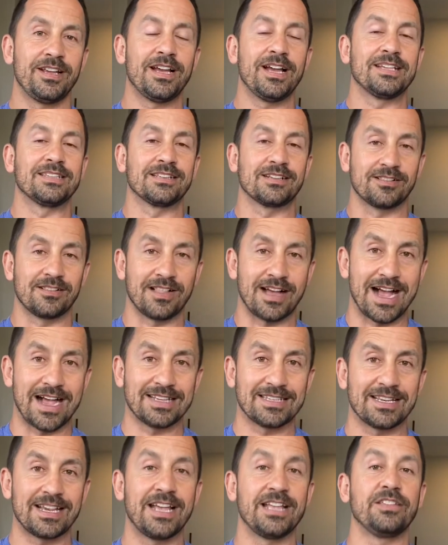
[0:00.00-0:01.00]
as a
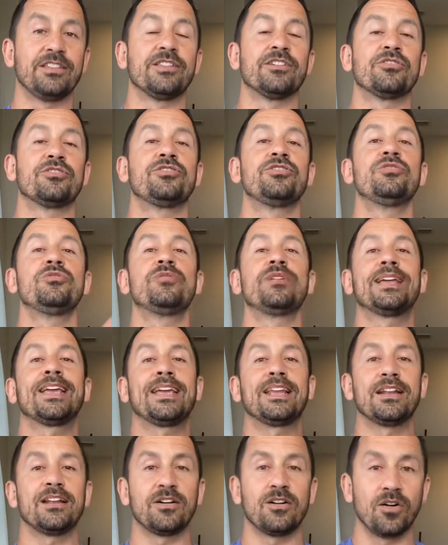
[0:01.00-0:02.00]
class, and they're doing
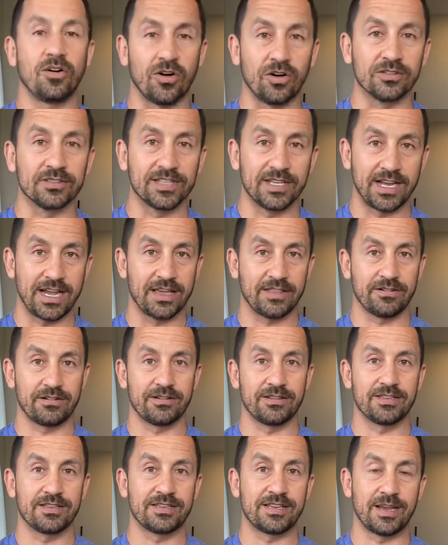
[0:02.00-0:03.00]
it all together
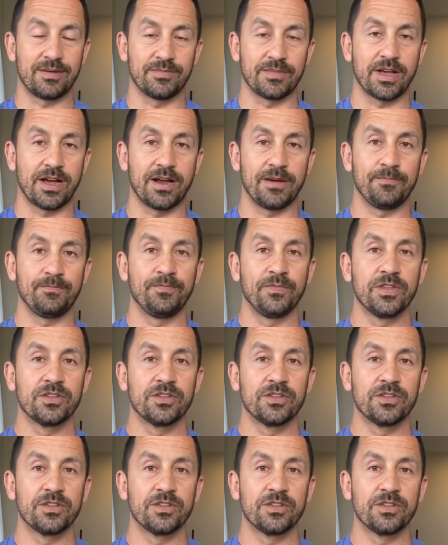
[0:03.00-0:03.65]
at the same time.